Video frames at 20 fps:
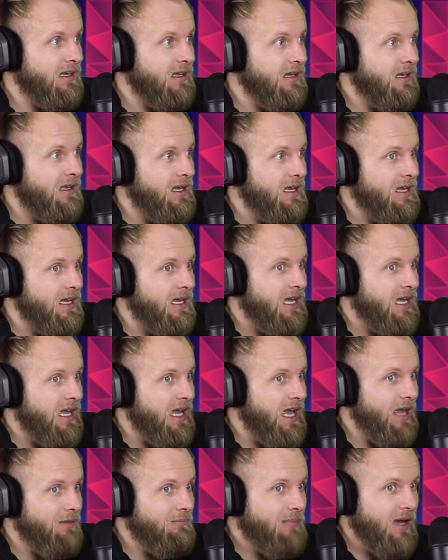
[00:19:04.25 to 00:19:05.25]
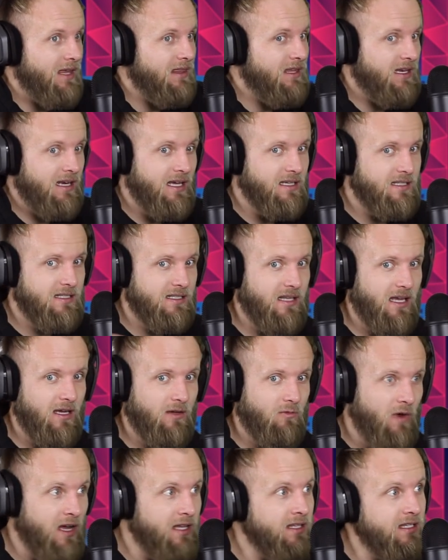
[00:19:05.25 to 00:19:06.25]
Yeah, and by the next like
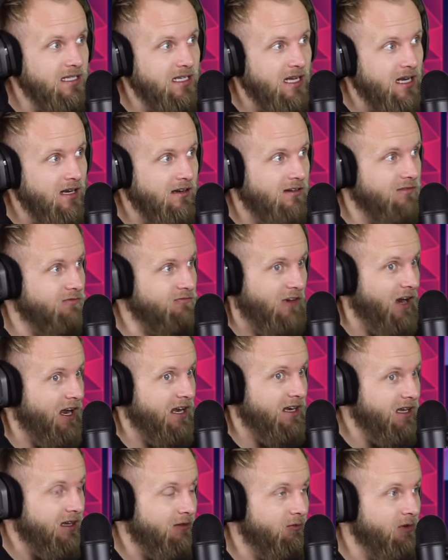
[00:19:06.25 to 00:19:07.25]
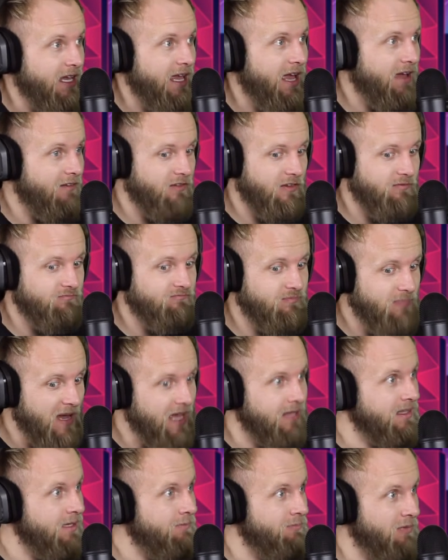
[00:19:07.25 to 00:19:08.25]
Wednesday or Friday, we have a
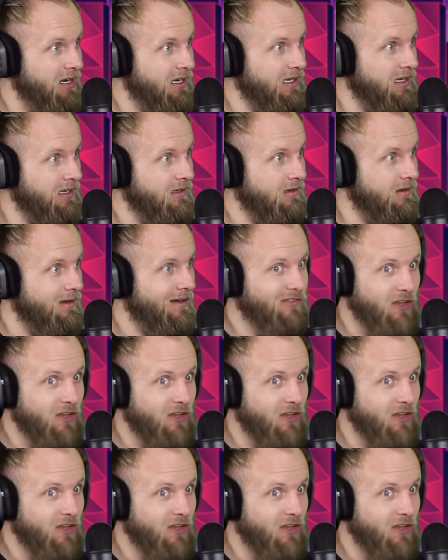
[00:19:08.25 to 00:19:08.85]
Bad Lip Reading of